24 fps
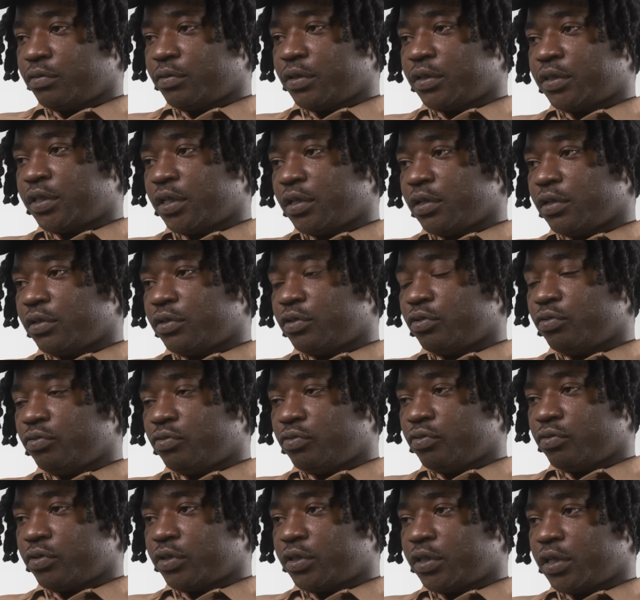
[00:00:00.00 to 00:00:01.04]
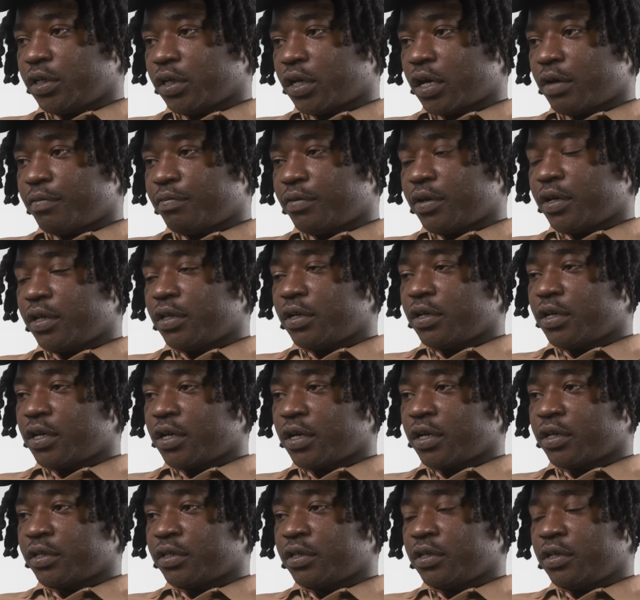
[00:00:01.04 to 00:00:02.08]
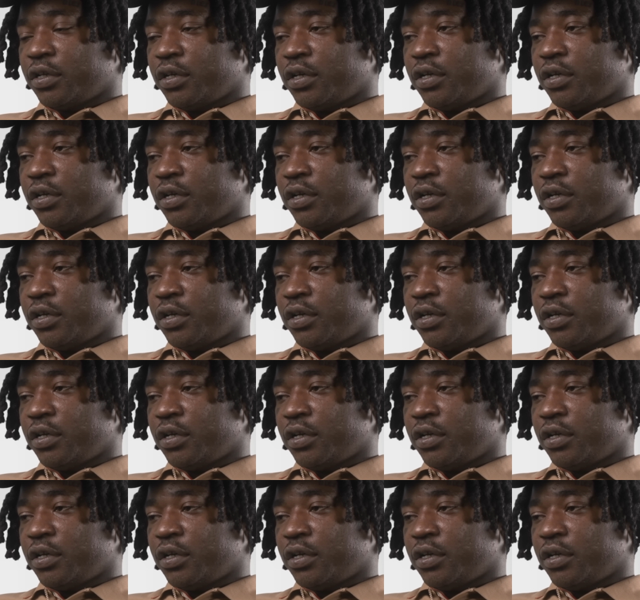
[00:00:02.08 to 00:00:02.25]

We see little tutu and shit, couple of they little ass.